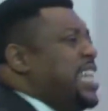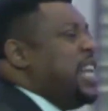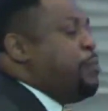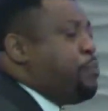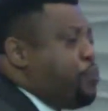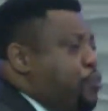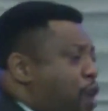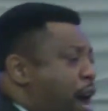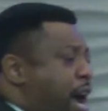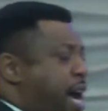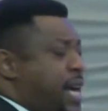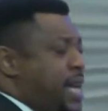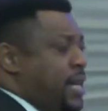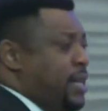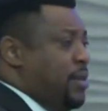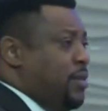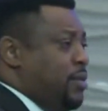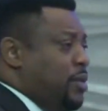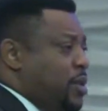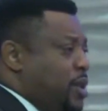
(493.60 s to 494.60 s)
in praying,
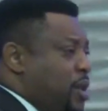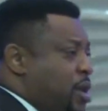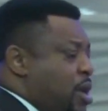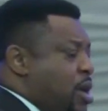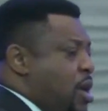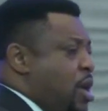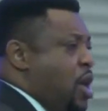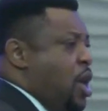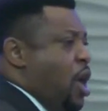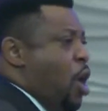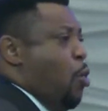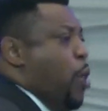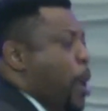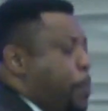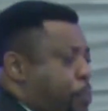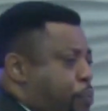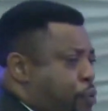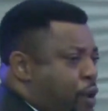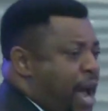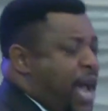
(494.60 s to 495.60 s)
we
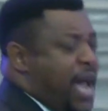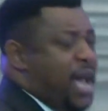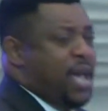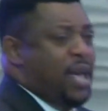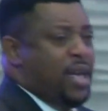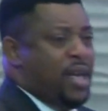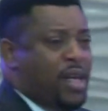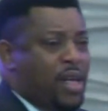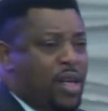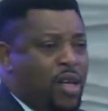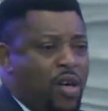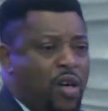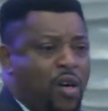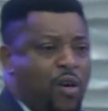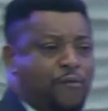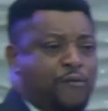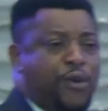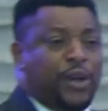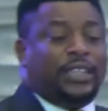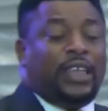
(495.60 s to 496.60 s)
pray
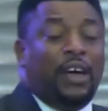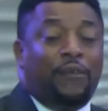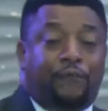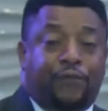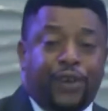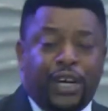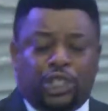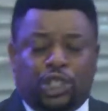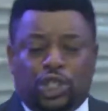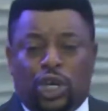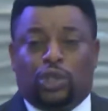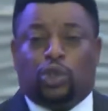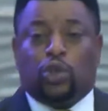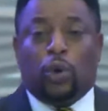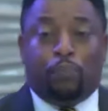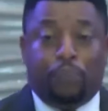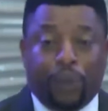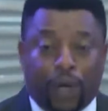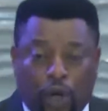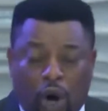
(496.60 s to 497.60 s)
for the vision to
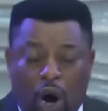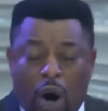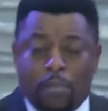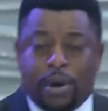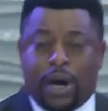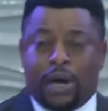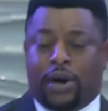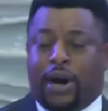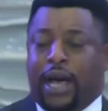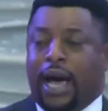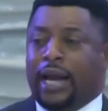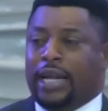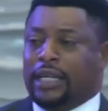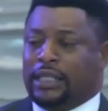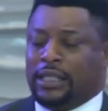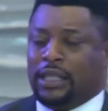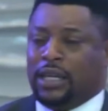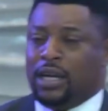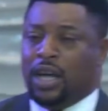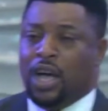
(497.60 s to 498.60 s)
become a
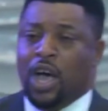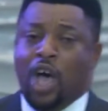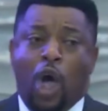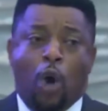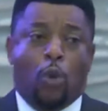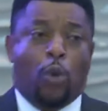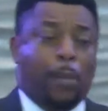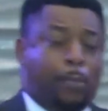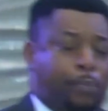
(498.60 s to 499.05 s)
reality. We